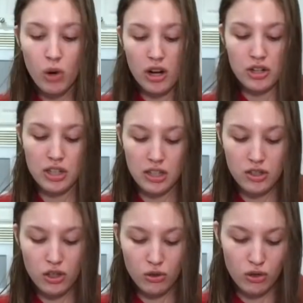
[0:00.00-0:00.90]
wash these
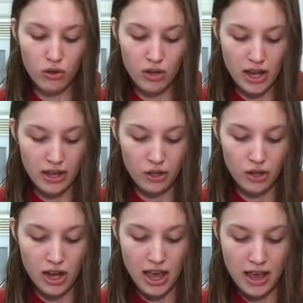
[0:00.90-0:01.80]
too, don't I?
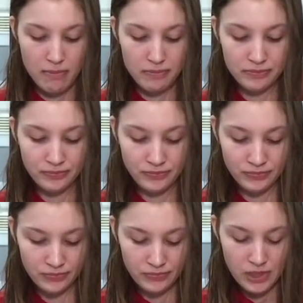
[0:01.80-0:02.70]
Great.
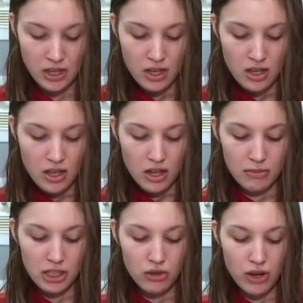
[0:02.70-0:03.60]
How
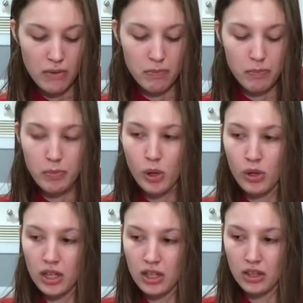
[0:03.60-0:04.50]
many do I
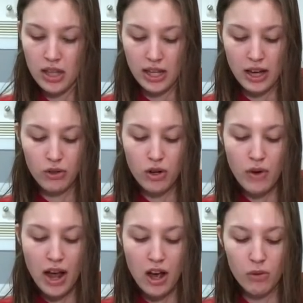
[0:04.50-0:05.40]
put? Like, I don't
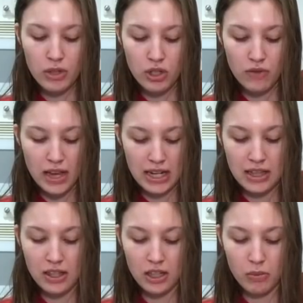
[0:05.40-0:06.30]
know how much of
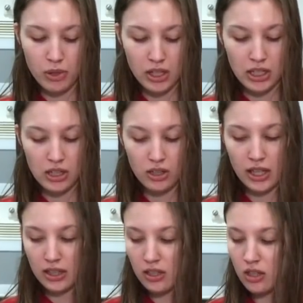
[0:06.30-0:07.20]
anything to put in here.
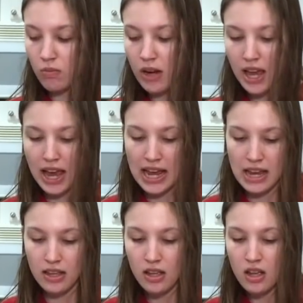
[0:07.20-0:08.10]
Like, this is what I
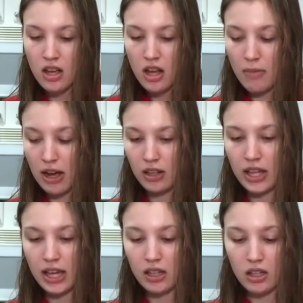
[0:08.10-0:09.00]
hate about
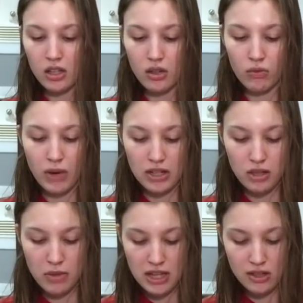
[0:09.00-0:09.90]
like
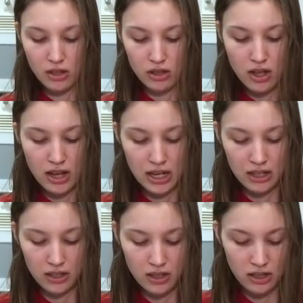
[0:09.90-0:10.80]
recipes
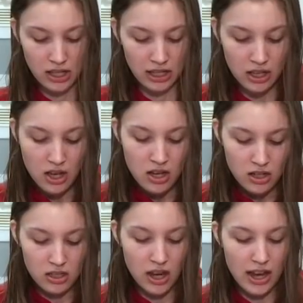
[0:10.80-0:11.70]
online and like
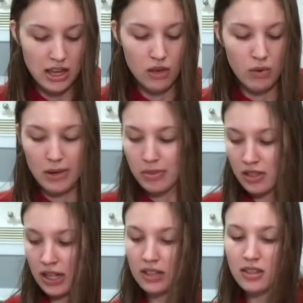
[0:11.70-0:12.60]
diet
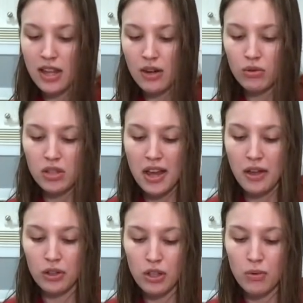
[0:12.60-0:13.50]
websites. They don't
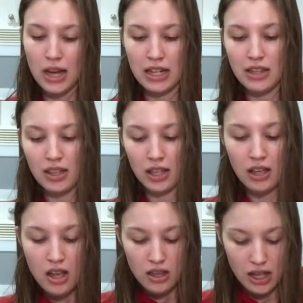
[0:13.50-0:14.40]
tell you
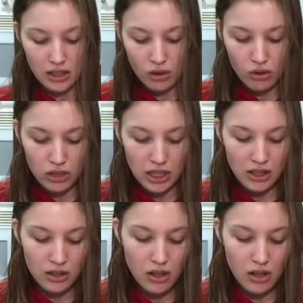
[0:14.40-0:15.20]
anything. Like the only